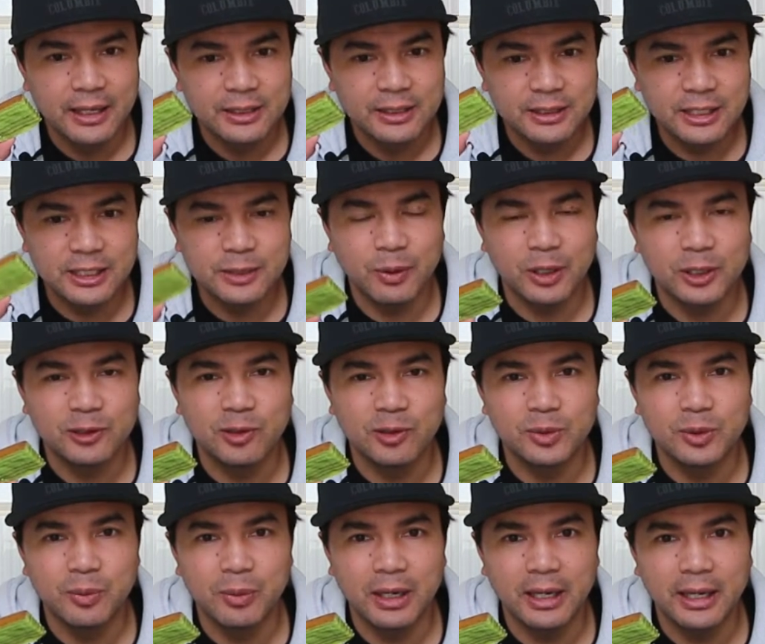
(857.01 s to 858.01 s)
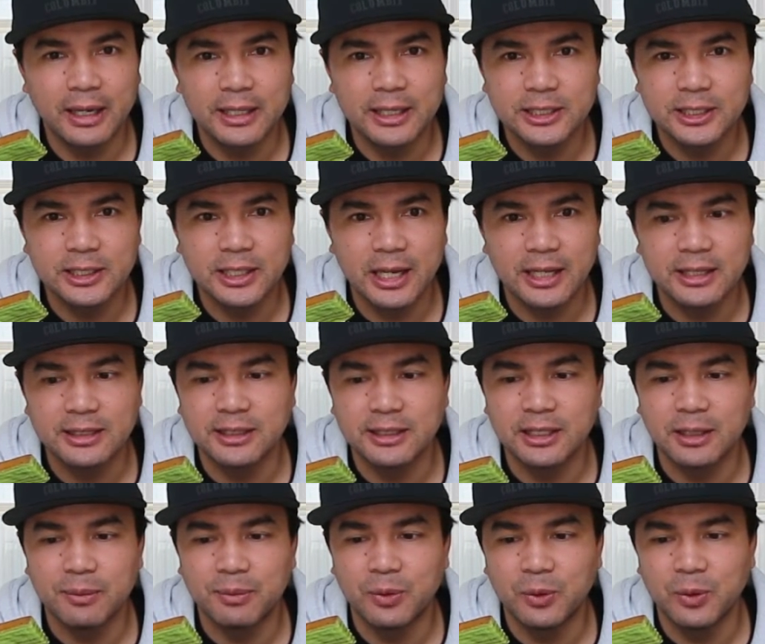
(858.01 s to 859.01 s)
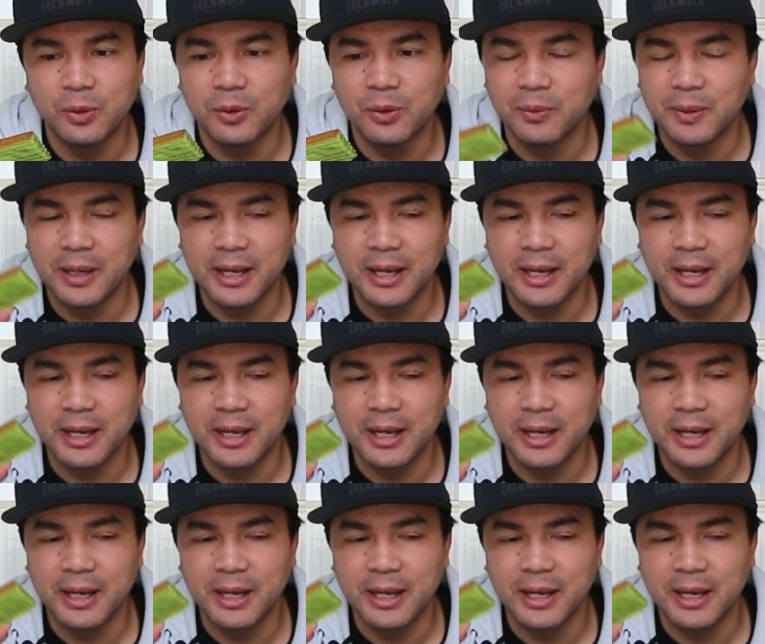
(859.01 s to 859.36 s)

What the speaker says: Since my trip to Malaysia and Singapore,